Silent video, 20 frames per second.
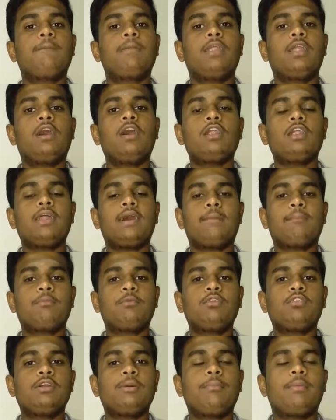not up
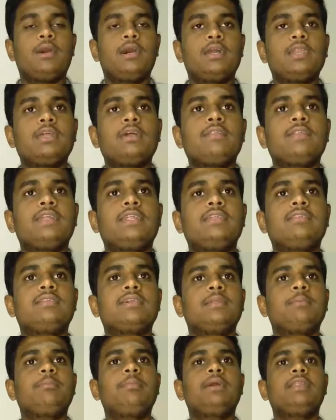to the mark that is
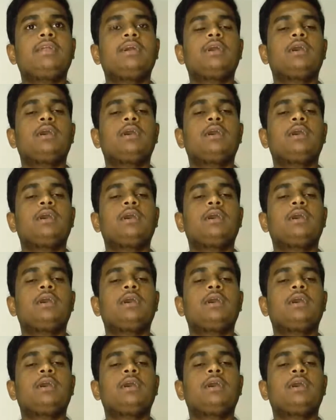set by the